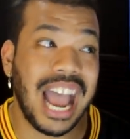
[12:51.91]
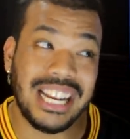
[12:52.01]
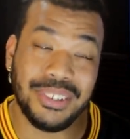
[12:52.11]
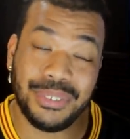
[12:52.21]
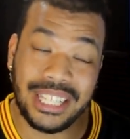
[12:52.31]
I
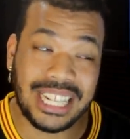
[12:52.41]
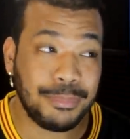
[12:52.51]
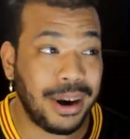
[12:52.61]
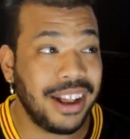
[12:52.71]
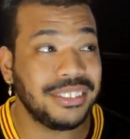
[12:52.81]
do think
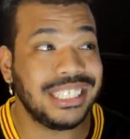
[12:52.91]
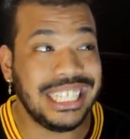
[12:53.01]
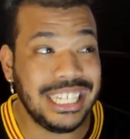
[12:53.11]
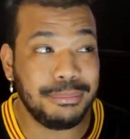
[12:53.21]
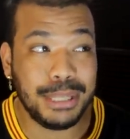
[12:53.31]
that Browns
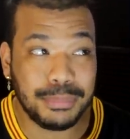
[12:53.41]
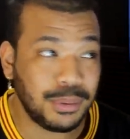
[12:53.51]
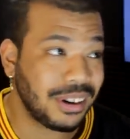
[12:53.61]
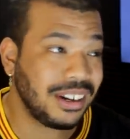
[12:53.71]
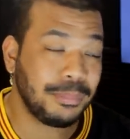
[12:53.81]
need
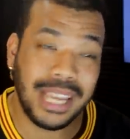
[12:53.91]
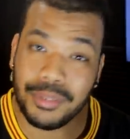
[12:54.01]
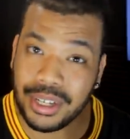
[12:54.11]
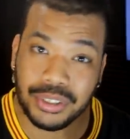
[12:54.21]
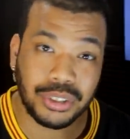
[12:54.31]
people who are going to be
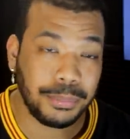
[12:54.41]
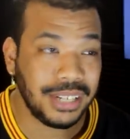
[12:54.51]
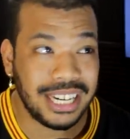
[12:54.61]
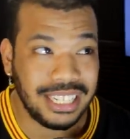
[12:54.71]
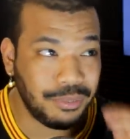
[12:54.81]
able to
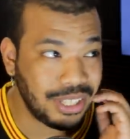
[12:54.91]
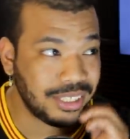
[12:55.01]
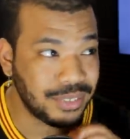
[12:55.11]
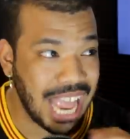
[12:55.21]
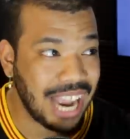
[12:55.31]
contribute at
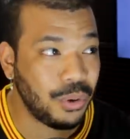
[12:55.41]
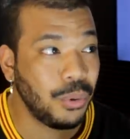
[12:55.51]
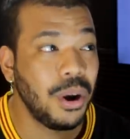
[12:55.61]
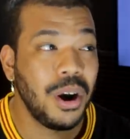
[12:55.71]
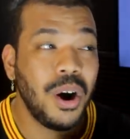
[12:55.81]
defensive
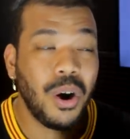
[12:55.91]
tackle